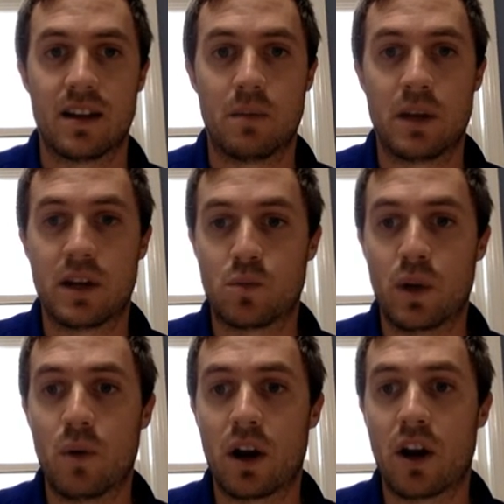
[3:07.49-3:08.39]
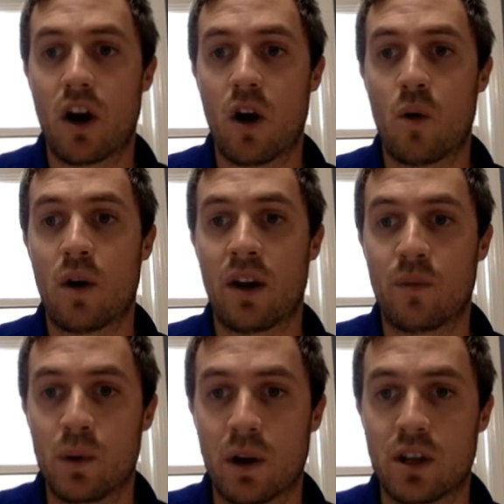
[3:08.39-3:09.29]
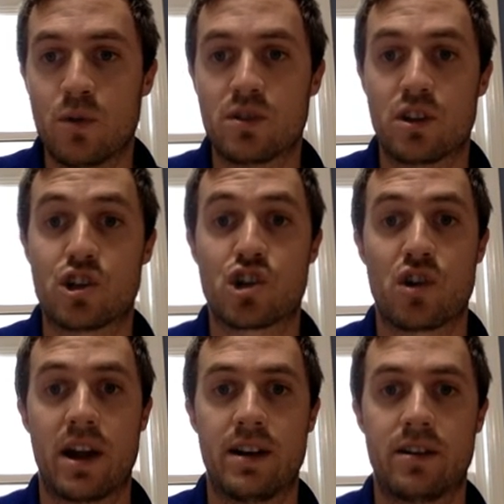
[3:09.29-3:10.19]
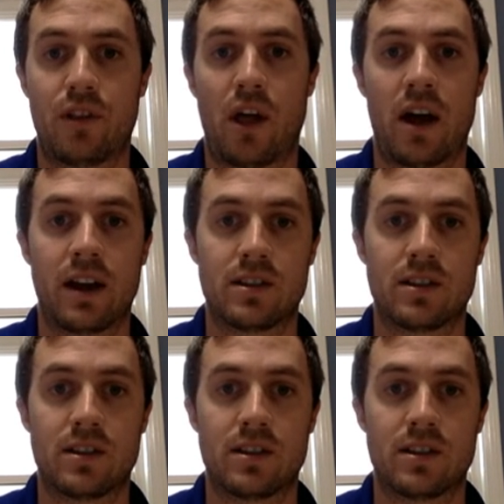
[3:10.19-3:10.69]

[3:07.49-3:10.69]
because we want to go and we want to use the trend line.